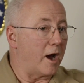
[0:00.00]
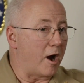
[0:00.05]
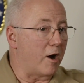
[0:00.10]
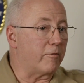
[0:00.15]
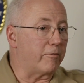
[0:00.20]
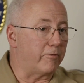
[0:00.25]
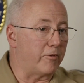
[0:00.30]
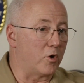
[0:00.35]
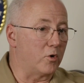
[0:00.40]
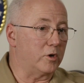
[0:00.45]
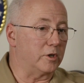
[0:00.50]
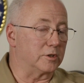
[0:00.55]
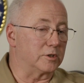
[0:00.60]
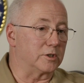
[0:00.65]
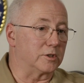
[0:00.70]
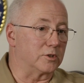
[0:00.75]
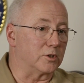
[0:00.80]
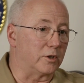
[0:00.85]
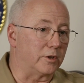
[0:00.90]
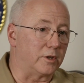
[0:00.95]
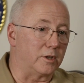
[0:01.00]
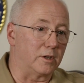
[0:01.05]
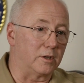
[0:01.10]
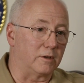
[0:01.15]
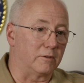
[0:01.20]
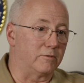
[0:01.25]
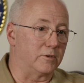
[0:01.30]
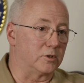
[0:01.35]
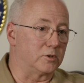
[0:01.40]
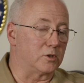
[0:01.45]
Our focus is on the
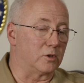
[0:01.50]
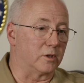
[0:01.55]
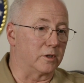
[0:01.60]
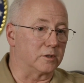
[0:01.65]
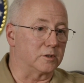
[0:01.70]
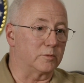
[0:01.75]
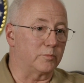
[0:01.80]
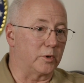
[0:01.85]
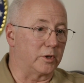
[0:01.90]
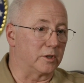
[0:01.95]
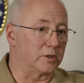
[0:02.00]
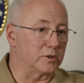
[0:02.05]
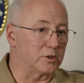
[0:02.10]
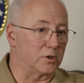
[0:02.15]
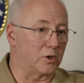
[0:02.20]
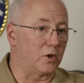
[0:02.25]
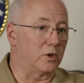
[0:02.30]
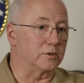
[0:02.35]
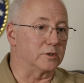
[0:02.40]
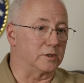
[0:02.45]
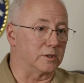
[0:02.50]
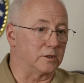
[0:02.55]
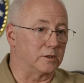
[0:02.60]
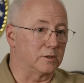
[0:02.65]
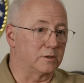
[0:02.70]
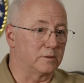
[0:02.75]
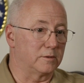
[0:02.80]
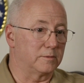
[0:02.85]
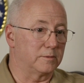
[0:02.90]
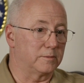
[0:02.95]
individual that's been assaulted,
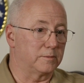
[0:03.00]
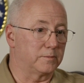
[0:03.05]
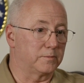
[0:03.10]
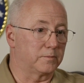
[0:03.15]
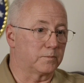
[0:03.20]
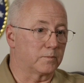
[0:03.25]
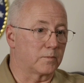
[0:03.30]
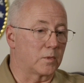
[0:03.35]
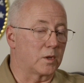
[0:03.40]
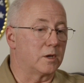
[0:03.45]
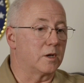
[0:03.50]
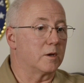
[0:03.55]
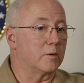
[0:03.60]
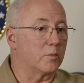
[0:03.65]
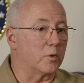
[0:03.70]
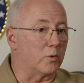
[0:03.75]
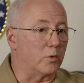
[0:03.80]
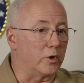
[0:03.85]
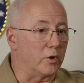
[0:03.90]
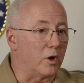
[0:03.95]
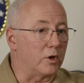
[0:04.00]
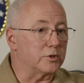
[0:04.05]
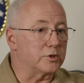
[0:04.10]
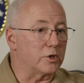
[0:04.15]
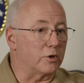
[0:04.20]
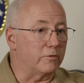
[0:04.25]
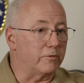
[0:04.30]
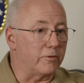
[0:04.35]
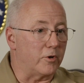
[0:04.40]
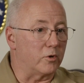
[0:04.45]
but we
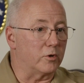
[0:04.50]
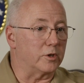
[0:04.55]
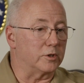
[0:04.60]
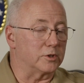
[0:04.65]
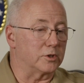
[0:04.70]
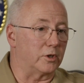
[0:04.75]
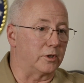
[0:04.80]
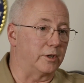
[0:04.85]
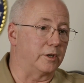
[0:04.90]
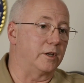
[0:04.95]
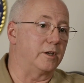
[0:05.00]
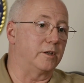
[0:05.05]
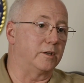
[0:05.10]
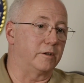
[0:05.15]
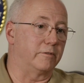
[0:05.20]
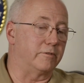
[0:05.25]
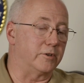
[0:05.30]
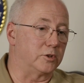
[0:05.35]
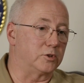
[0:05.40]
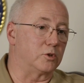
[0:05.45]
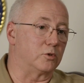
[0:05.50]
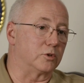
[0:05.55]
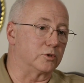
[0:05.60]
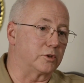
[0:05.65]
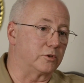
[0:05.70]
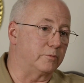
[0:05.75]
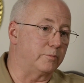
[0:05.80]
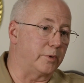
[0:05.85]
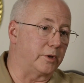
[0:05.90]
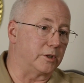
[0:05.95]
also focus on
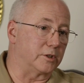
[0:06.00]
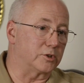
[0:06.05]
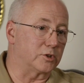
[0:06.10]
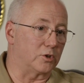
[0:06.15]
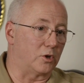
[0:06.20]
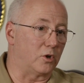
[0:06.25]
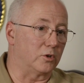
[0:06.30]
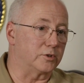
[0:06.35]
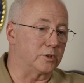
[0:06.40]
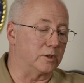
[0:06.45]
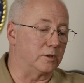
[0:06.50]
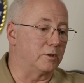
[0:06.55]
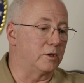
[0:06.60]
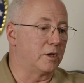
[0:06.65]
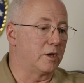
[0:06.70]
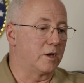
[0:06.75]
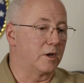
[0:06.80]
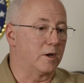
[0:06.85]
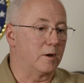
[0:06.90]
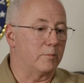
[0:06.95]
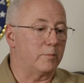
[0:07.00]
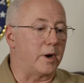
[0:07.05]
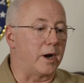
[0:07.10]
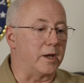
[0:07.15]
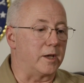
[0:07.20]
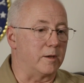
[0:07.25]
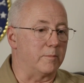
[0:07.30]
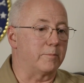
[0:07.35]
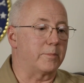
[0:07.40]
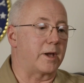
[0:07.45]
individuals who've been assaulted
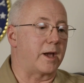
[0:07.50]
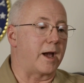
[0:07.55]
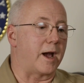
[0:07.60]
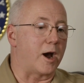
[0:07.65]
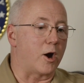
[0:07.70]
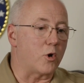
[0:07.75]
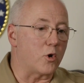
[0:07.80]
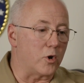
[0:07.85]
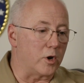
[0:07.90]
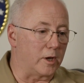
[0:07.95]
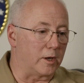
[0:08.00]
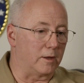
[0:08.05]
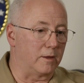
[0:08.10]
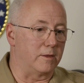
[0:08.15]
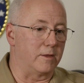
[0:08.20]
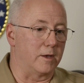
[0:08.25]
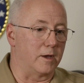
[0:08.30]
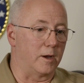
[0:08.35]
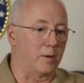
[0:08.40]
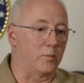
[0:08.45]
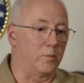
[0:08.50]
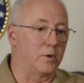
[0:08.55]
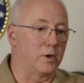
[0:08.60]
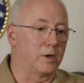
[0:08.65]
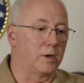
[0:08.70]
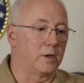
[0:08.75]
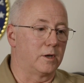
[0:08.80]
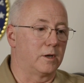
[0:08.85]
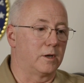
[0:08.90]
by empowering them